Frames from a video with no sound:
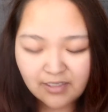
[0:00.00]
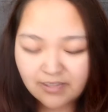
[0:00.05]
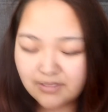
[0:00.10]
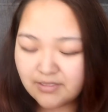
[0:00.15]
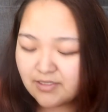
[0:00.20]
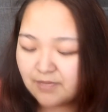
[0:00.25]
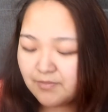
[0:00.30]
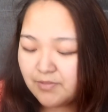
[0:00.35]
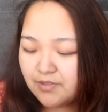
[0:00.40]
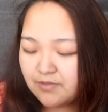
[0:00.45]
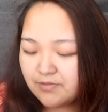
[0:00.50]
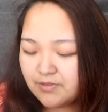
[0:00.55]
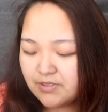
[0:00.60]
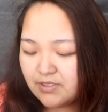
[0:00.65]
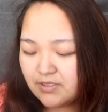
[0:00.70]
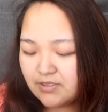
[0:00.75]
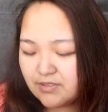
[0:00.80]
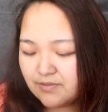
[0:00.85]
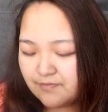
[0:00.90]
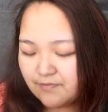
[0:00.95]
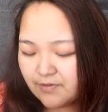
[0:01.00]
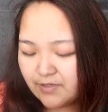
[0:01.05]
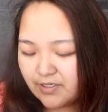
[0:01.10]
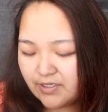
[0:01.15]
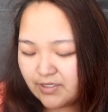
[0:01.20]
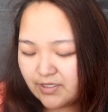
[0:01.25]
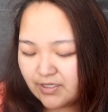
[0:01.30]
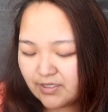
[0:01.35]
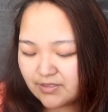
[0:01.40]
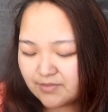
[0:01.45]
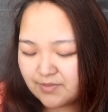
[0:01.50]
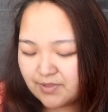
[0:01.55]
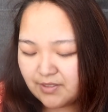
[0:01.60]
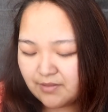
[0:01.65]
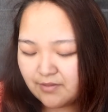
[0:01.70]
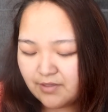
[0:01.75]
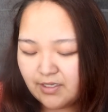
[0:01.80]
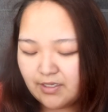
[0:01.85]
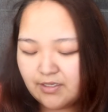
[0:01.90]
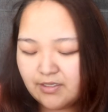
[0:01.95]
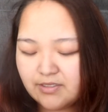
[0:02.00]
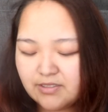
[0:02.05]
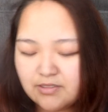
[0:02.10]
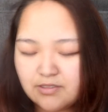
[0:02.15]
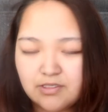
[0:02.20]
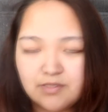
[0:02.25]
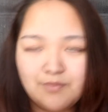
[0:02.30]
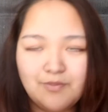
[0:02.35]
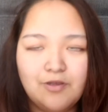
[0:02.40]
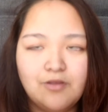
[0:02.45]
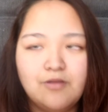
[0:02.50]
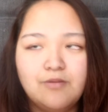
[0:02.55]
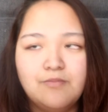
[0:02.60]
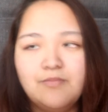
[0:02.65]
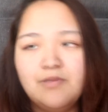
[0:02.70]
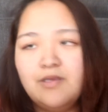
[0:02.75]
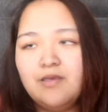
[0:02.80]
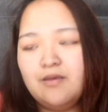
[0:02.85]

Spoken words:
Someone always has to freaking text me. Okay, it's just Malcolm.